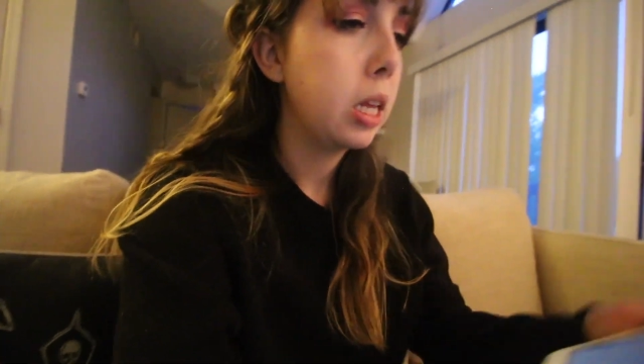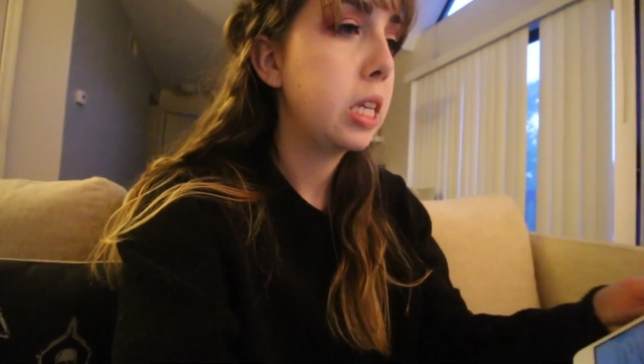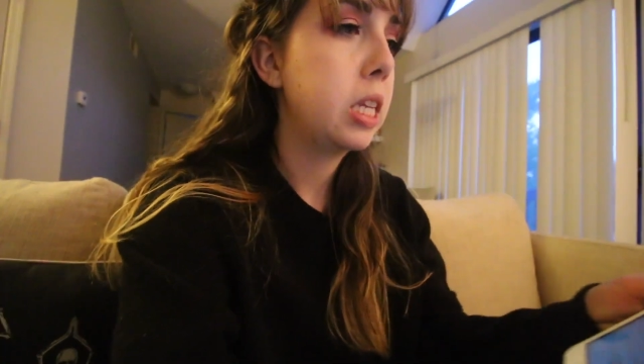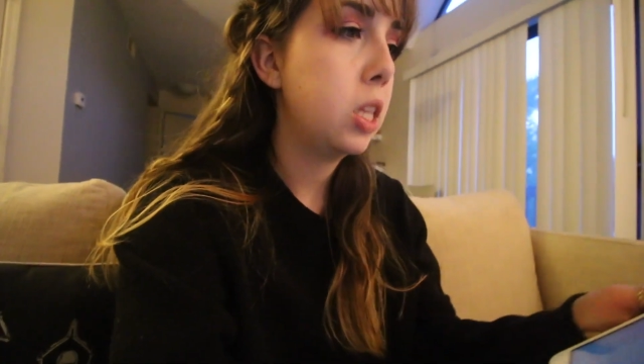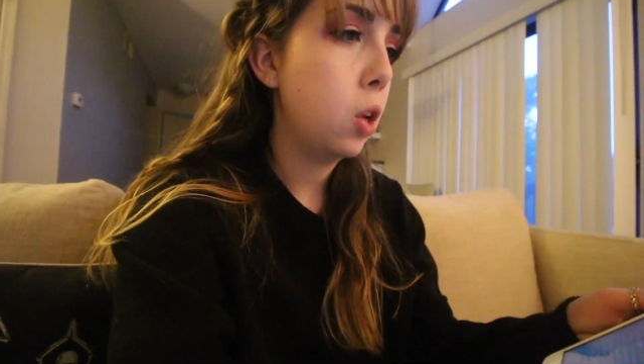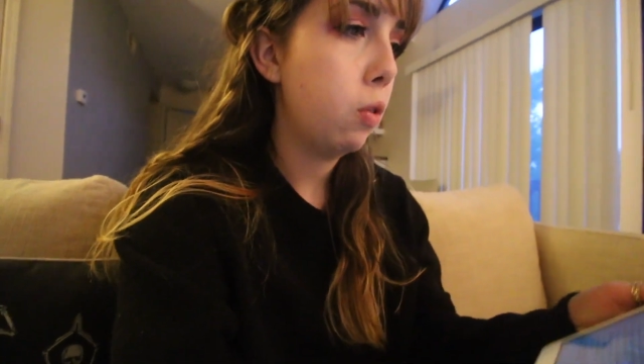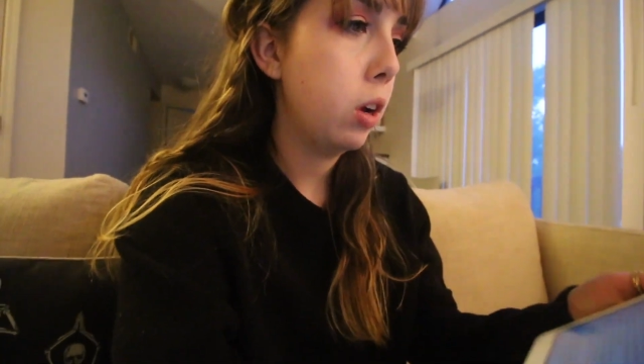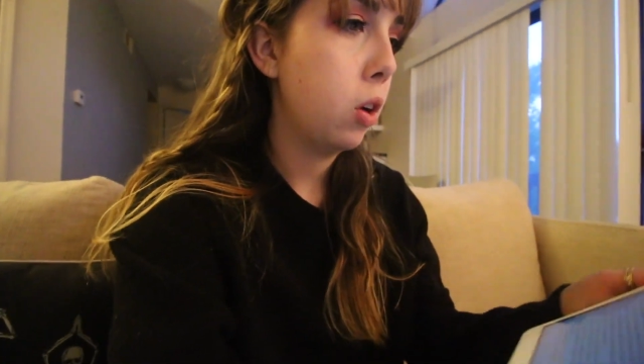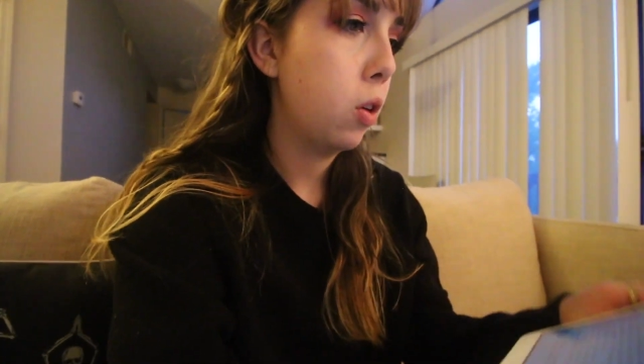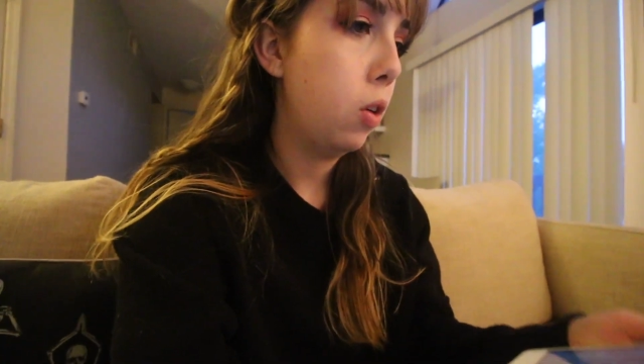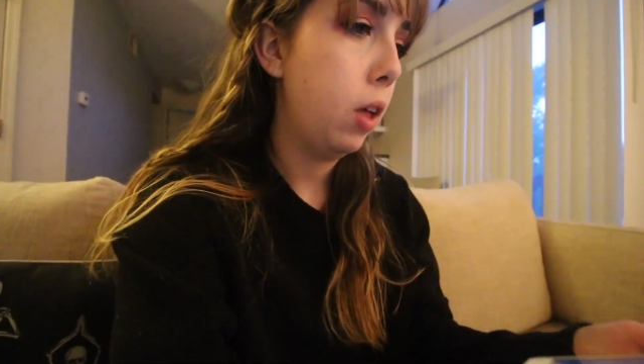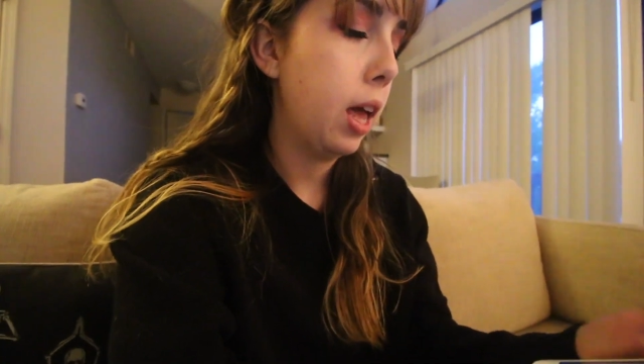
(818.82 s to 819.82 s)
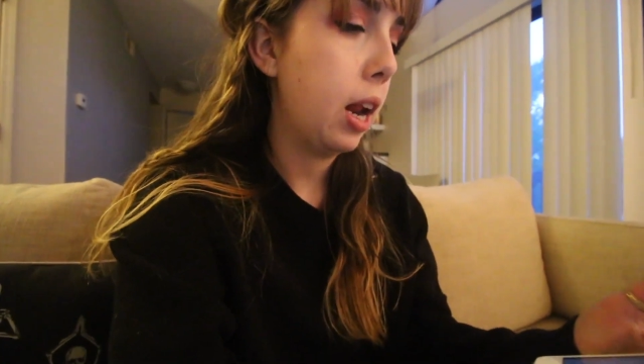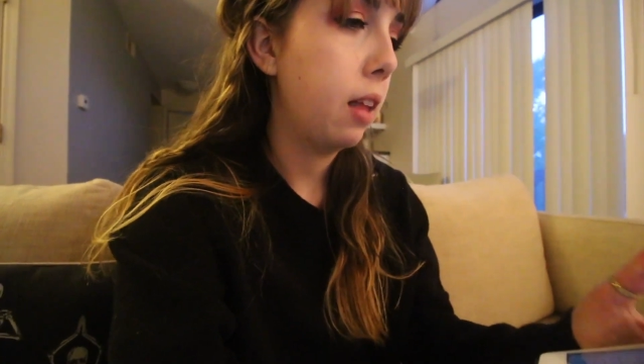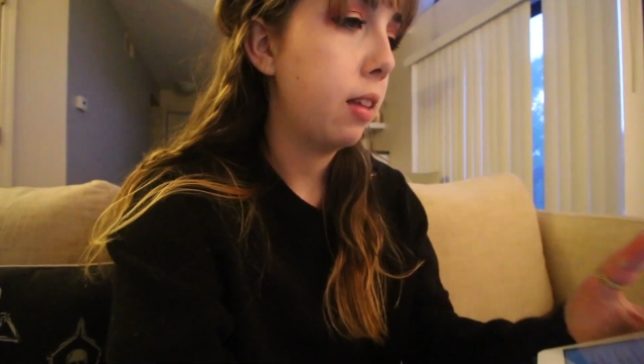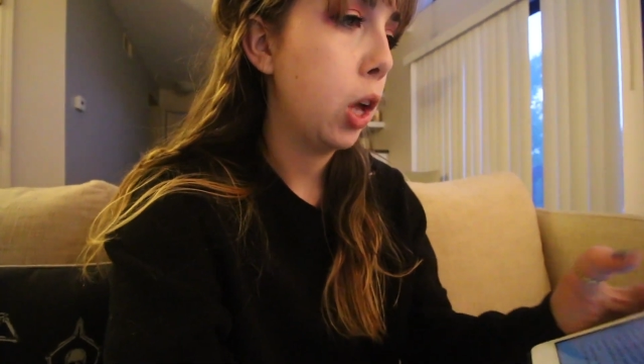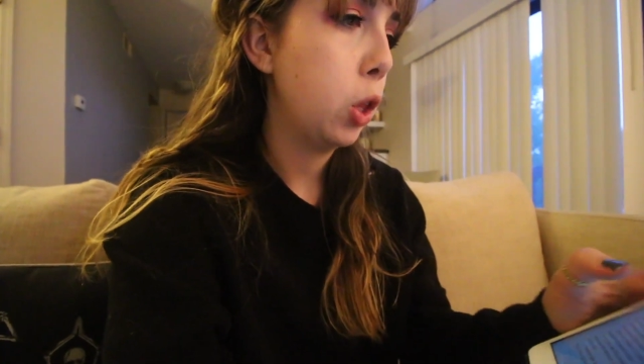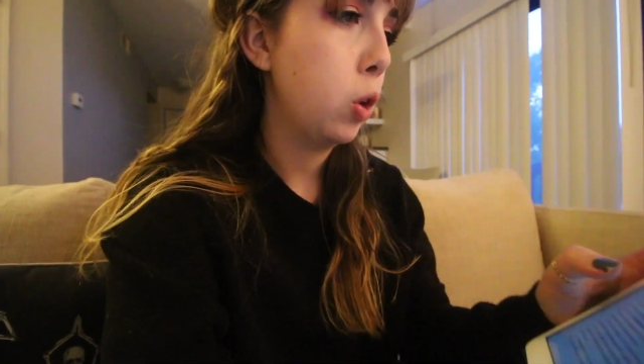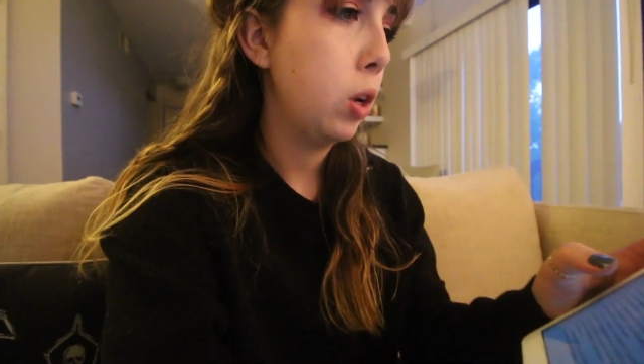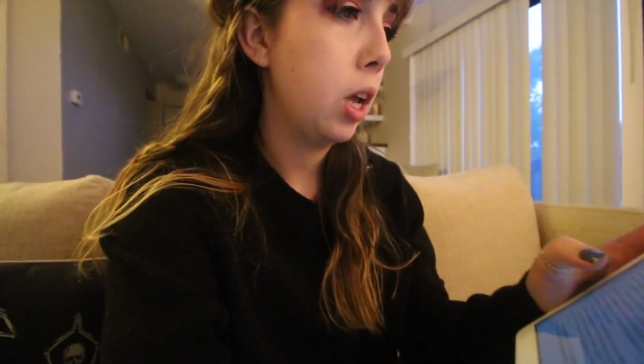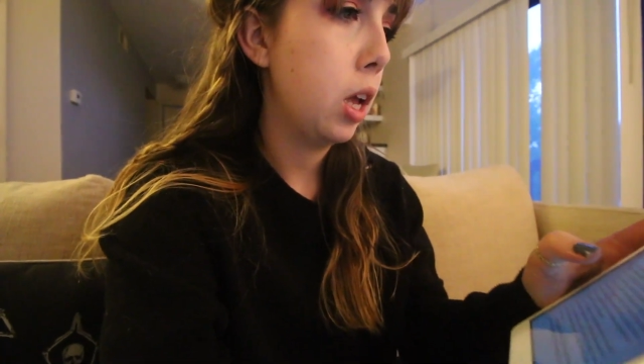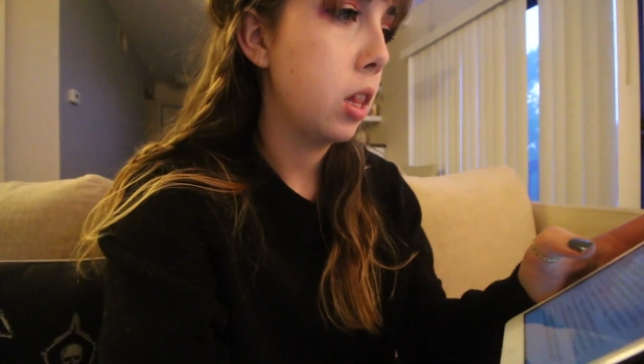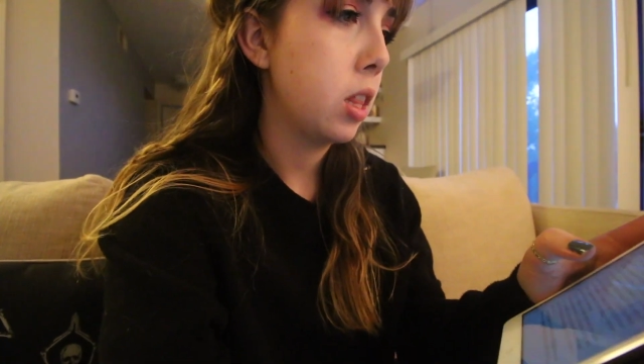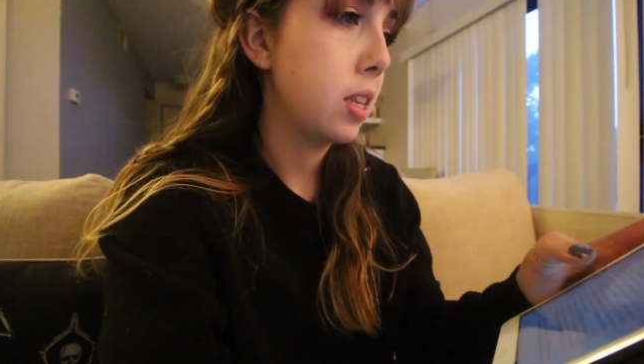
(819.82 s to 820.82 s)
serial and I
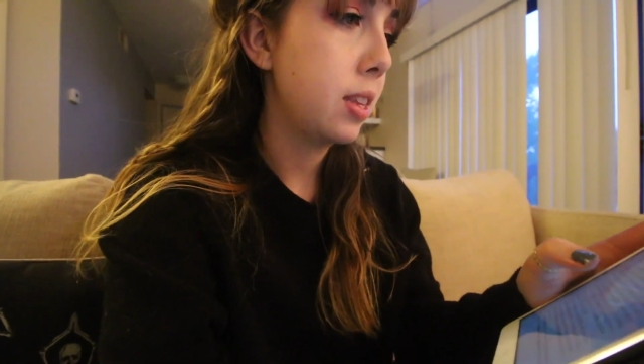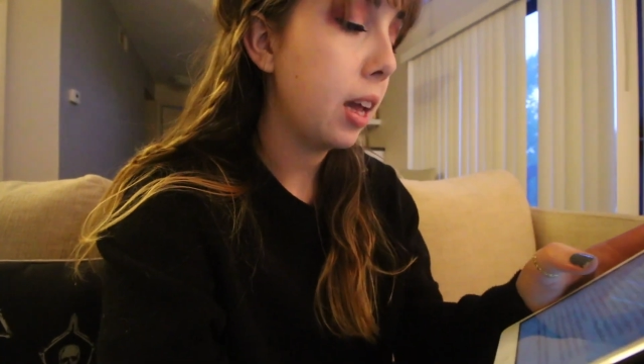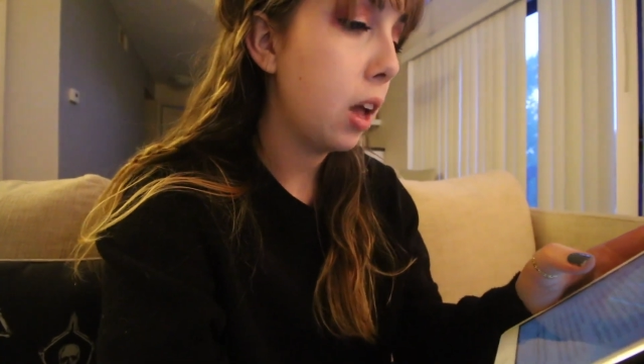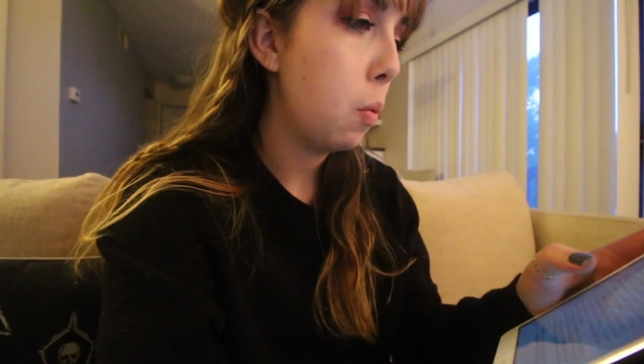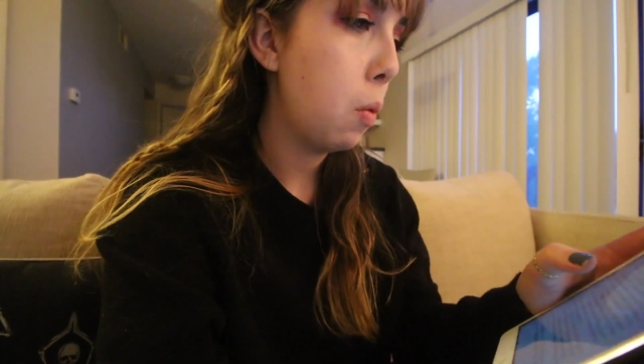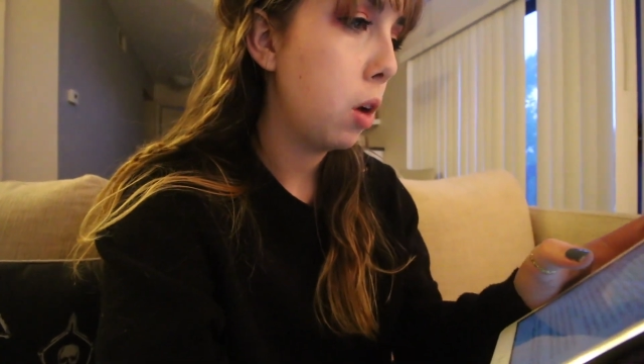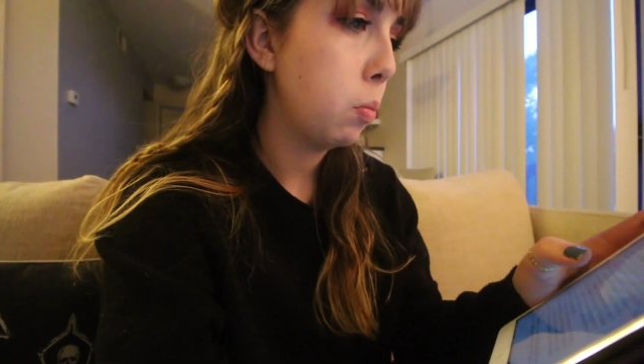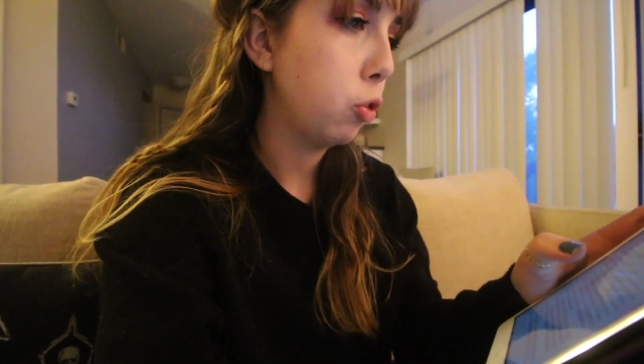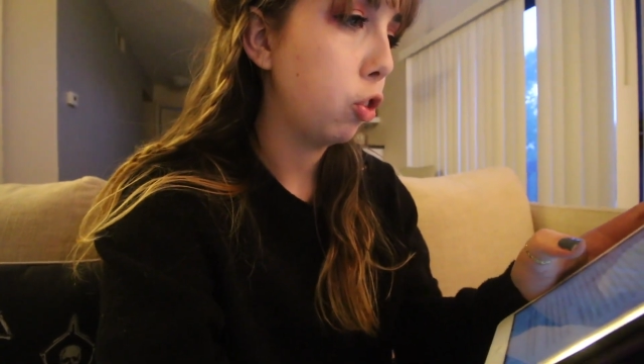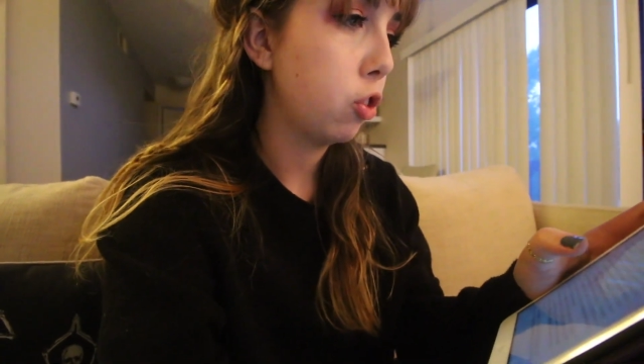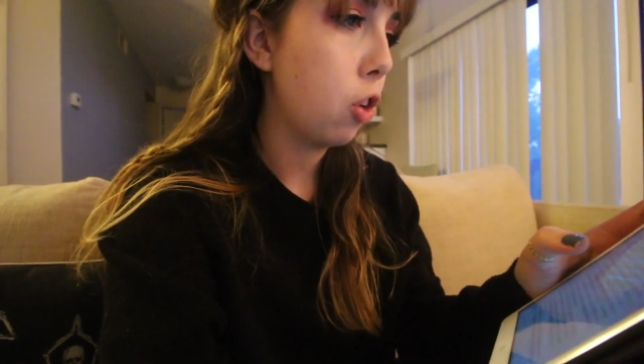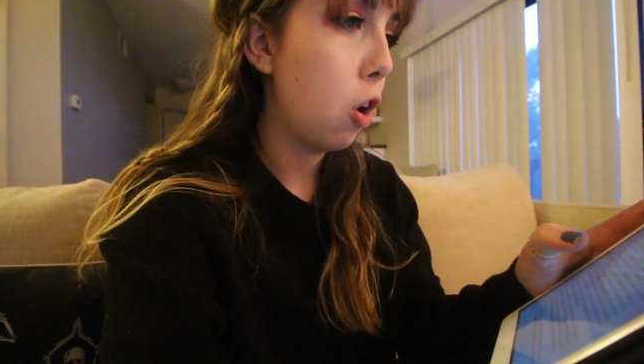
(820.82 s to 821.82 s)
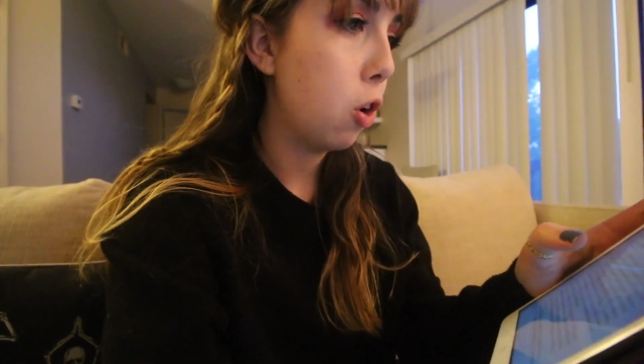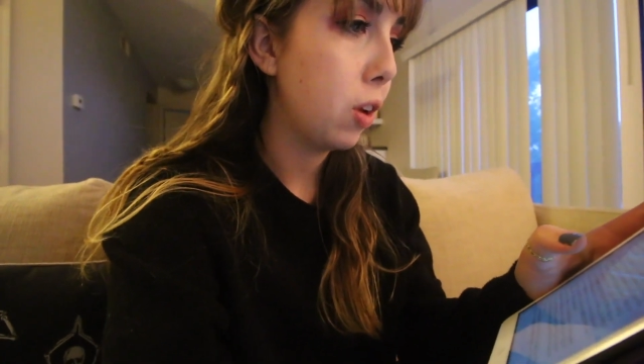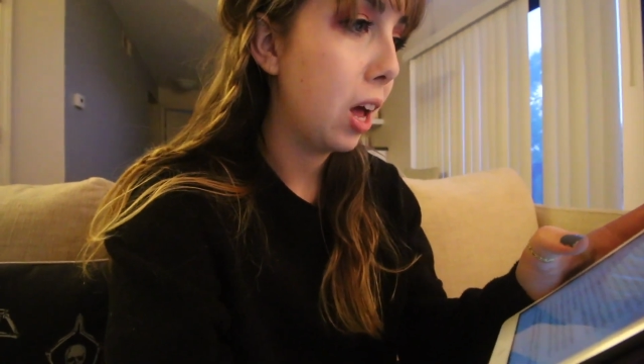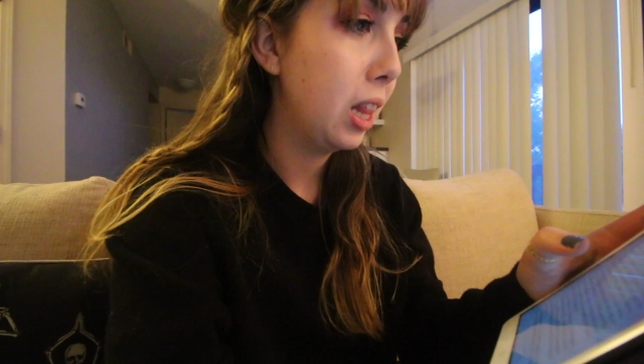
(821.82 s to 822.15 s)
downloaded the second one which is called